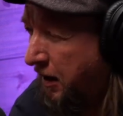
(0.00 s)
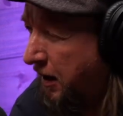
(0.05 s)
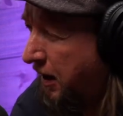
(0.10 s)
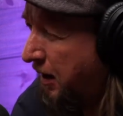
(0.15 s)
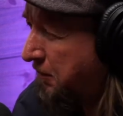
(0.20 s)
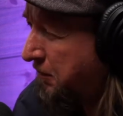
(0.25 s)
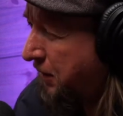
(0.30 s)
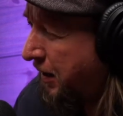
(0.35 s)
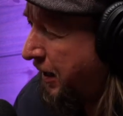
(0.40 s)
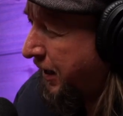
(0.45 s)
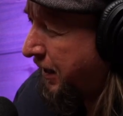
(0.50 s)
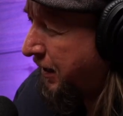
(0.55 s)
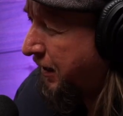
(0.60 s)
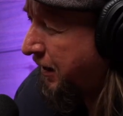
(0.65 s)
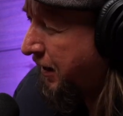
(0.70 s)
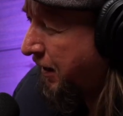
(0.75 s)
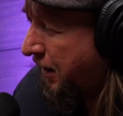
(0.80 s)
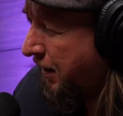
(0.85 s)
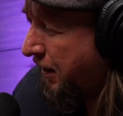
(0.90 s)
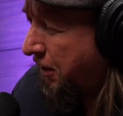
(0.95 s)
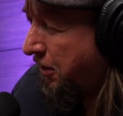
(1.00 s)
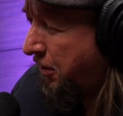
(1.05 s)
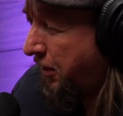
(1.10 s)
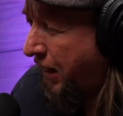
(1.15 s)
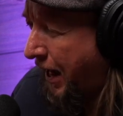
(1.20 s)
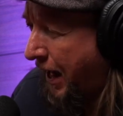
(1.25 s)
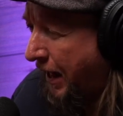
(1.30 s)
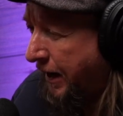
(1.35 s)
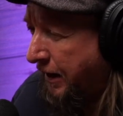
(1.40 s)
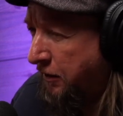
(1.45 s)
I'm like,
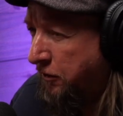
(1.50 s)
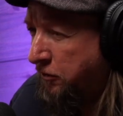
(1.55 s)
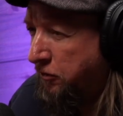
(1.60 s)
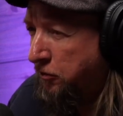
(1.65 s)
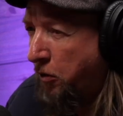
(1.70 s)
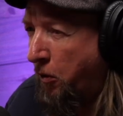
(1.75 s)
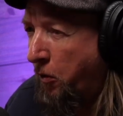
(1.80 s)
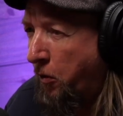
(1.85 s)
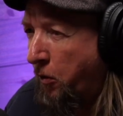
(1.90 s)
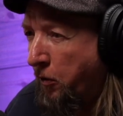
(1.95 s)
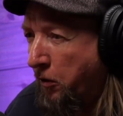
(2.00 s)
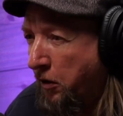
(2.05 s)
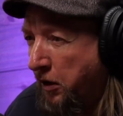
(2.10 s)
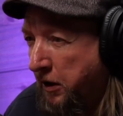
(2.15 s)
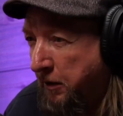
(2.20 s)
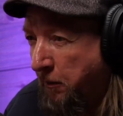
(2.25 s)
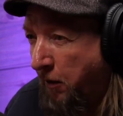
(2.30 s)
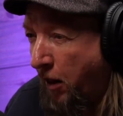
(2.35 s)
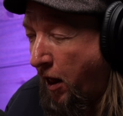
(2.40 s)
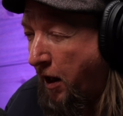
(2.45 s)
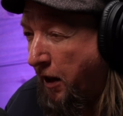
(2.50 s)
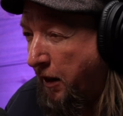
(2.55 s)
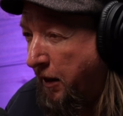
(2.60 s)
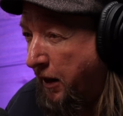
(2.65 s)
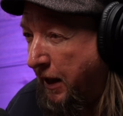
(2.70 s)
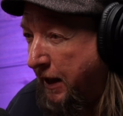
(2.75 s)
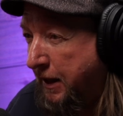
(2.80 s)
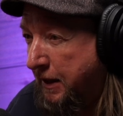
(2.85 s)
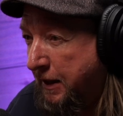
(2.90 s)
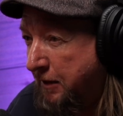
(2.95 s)
that is totally,
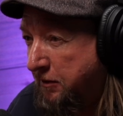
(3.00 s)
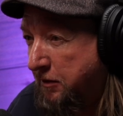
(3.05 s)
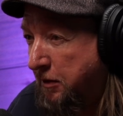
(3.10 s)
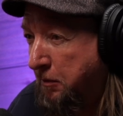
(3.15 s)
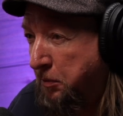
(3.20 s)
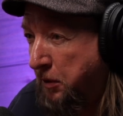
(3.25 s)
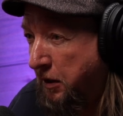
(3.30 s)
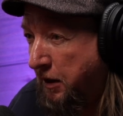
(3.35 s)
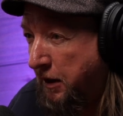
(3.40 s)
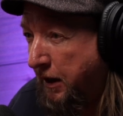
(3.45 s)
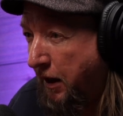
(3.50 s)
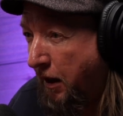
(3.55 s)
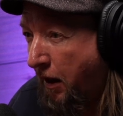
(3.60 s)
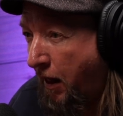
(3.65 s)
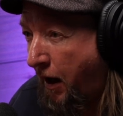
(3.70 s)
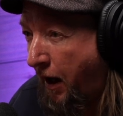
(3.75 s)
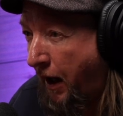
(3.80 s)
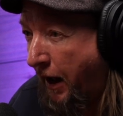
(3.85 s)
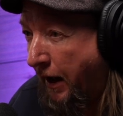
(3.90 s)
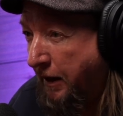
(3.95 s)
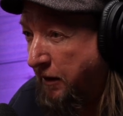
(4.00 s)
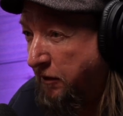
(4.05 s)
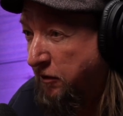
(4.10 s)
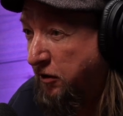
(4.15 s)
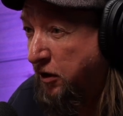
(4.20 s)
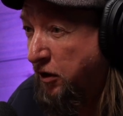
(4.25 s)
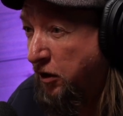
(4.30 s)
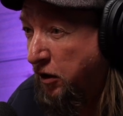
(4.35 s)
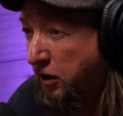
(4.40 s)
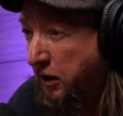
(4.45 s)
like, that's completely a lie. It's
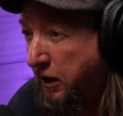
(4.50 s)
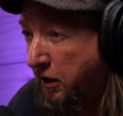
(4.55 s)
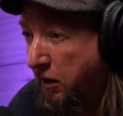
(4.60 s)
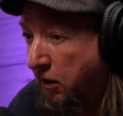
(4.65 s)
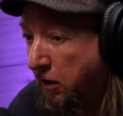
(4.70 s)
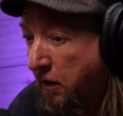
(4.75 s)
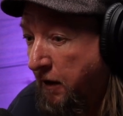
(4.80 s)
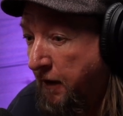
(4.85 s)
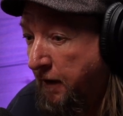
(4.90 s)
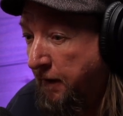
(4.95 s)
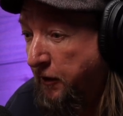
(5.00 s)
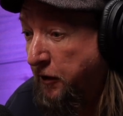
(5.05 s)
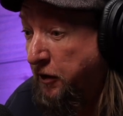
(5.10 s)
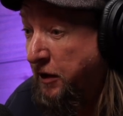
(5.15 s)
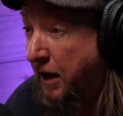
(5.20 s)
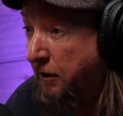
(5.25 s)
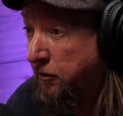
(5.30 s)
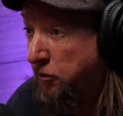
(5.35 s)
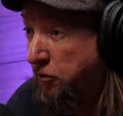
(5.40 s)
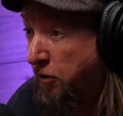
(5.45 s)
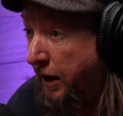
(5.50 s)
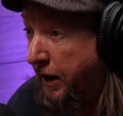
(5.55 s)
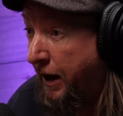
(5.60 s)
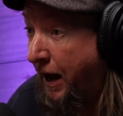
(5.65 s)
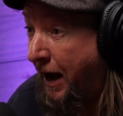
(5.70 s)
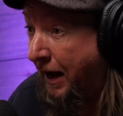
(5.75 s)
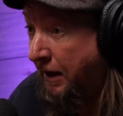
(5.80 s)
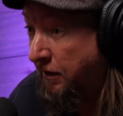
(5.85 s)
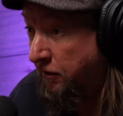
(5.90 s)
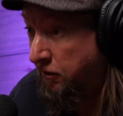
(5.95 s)
clear that you guys are trying to
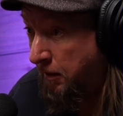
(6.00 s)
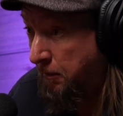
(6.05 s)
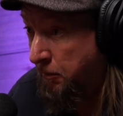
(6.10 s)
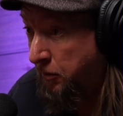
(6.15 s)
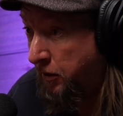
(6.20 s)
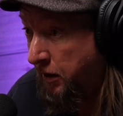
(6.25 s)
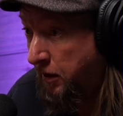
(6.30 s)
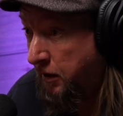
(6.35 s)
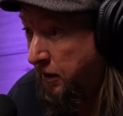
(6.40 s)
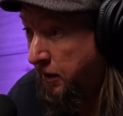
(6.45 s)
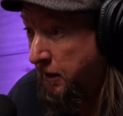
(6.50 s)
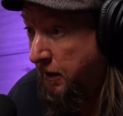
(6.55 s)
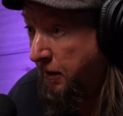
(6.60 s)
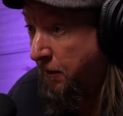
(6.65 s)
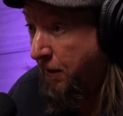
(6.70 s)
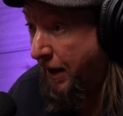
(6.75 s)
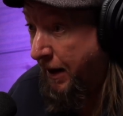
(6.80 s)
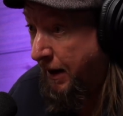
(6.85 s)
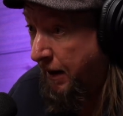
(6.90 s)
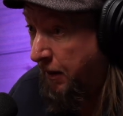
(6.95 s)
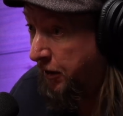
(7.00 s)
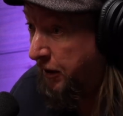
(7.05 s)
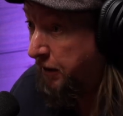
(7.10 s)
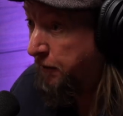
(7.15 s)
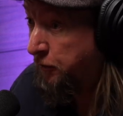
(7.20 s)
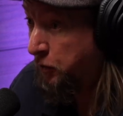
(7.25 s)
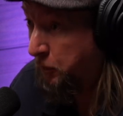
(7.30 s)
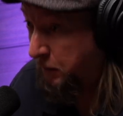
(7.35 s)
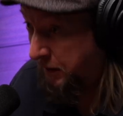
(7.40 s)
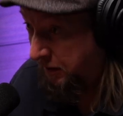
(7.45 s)
hide something, right? And then a
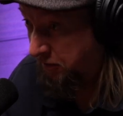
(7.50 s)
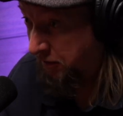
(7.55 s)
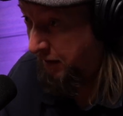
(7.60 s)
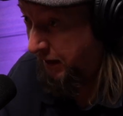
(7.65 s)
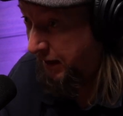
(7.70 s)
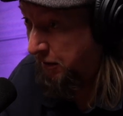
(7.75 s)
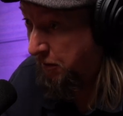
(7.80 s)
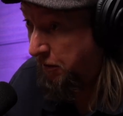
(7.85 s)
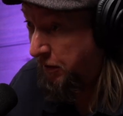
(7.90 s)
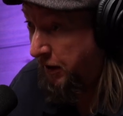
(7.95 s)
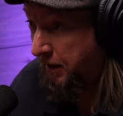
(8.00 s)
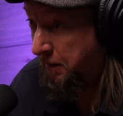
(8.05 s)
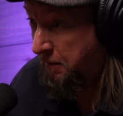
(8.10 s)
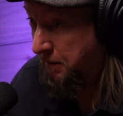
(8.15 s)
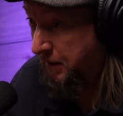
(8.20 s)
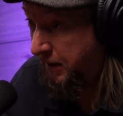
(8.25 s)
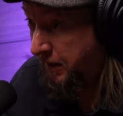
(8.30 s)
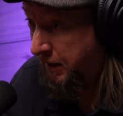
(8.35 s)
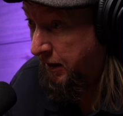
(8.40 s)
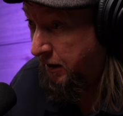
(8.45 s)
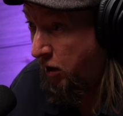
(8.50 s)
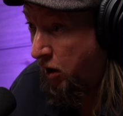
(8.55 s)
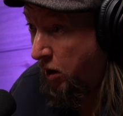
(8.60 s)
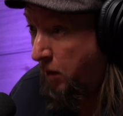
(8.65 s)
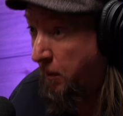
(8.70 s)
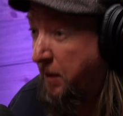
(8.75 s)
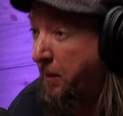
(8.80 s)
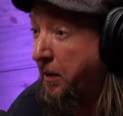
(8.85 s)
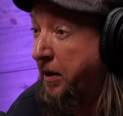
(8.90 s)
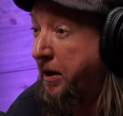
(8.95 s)
few weeks later, they admitted, oh,
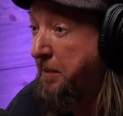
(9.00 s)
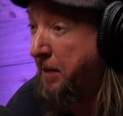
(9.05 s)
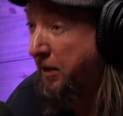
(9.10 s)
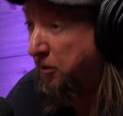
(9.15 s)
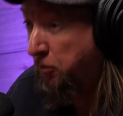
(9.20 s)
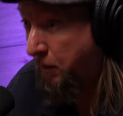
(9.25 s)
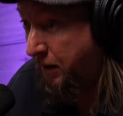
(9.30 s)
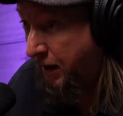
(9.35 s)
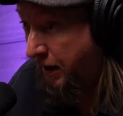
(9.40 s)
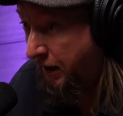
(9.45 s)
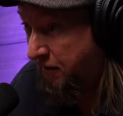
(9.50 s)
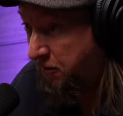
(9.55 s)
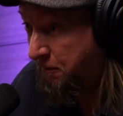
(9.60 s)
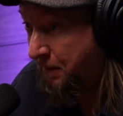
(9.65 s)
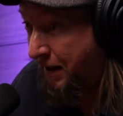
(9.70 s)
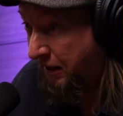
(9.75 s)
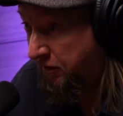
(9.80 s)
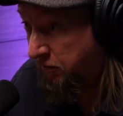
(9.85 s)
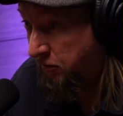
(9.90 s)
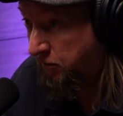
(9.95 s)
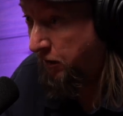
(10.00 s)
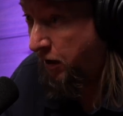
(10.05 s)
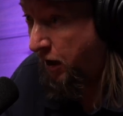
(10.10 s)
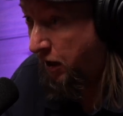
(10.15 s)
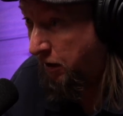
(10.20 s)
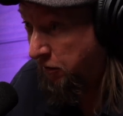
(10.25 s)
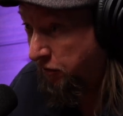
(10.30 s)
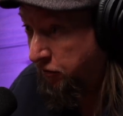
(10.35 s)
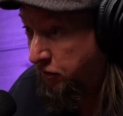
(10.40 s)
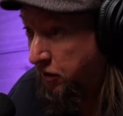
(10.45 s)
we wanted to make sure we had enough masks for
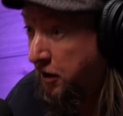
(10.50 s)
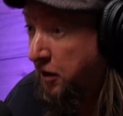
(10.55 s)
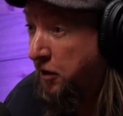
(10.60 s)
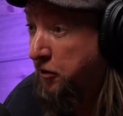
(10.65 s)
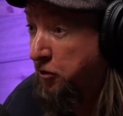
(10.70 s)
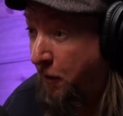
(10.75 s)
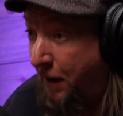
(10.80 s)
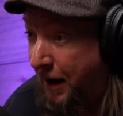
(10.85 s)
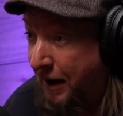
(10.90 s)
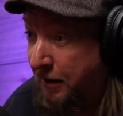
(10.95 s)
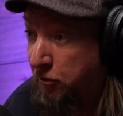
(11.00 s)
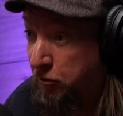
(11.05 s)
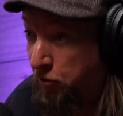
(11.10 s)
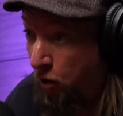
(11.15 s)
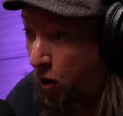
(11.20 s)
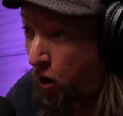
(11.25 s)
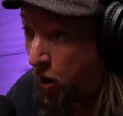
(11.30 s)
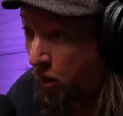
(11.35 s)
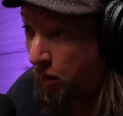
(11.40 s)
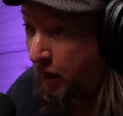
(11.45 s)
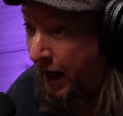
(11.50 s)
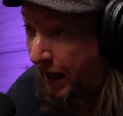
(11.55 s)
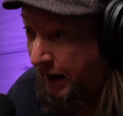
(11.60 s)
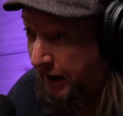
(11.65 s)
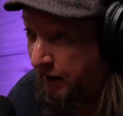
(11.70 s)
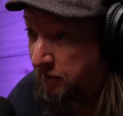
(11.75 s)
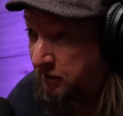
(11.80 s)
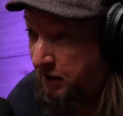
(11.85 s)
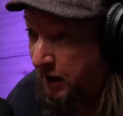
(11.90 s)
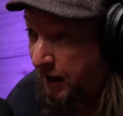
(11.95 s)
doctors. So I saw that
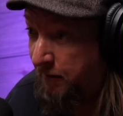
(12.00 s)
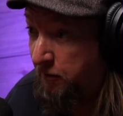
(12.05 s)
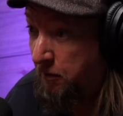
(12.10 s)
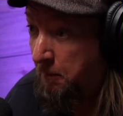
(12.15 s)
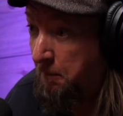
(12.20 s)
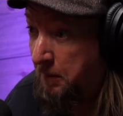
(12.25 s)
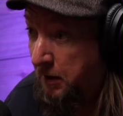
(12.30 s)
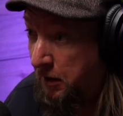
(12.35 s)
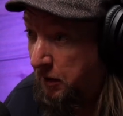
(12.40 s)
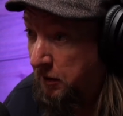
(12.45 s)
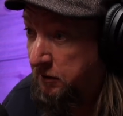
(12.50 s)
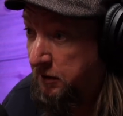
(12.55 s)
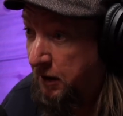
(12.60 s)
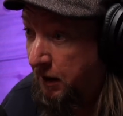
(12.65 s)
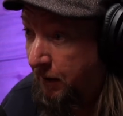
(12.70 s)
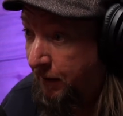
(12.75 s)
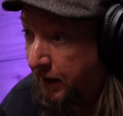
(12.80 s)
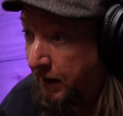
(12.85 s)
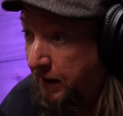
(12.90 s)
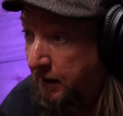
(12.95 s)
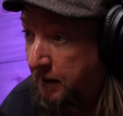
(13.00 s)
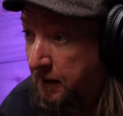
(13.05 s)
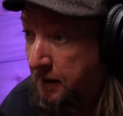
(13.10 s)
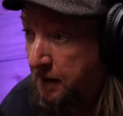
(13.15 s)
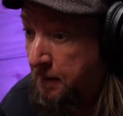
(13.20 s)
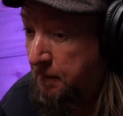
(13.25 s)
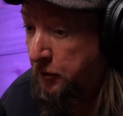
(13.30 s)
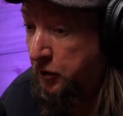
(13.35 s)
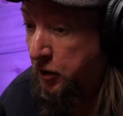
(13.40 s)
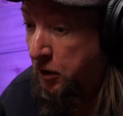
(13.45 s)
as kind of a military,
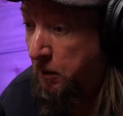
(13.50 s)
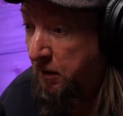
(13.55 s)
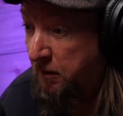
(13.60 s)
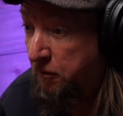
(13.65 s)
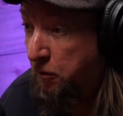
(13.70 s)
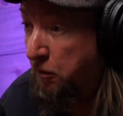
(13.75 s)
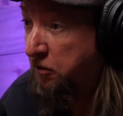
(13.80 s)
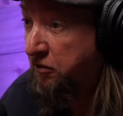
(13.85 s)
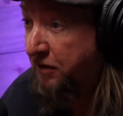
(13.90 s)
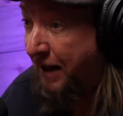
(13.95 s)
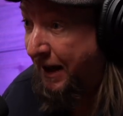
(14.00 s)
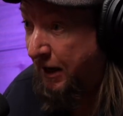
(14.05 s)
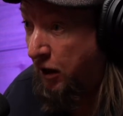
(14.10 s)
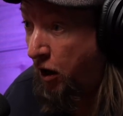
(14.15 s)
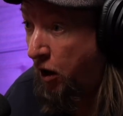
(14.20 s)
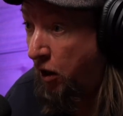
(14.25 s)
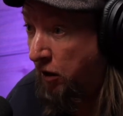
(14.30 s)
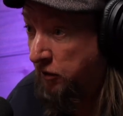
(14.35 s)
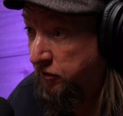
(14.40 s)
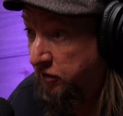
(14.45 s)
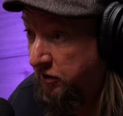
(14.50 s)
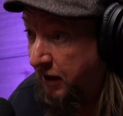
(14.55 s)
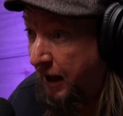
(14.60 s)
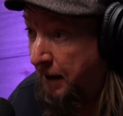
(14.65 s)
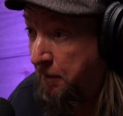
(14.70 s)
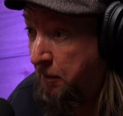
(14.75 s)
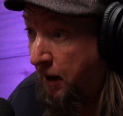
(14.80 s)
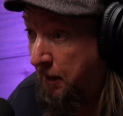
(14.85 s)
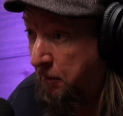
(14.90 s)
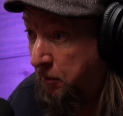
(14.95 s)
reverse psychology
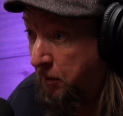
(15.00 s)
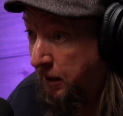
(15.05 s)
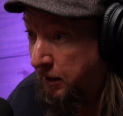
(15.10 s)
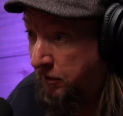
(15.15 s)
type operation.